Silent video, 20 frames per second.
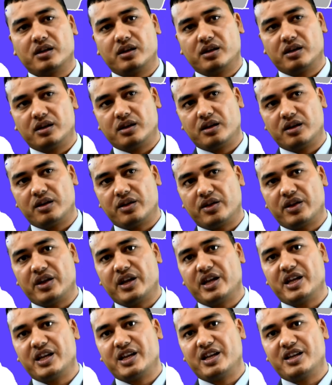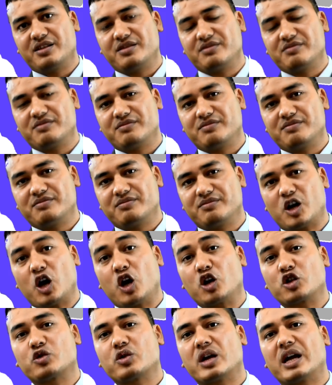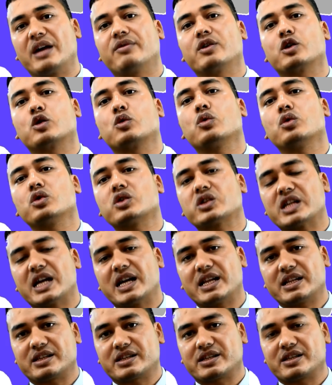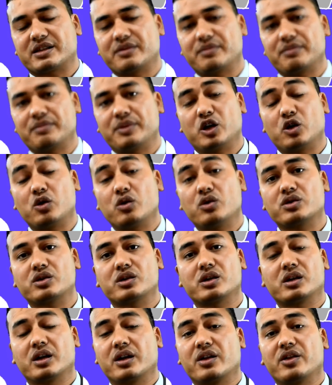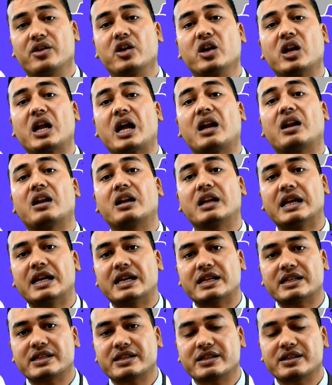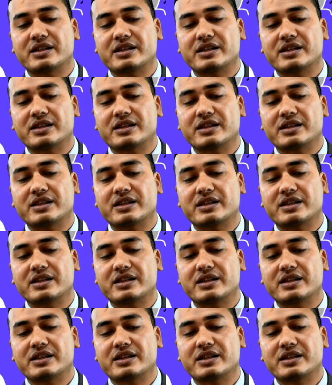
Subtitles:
they also have a good chance, because there are less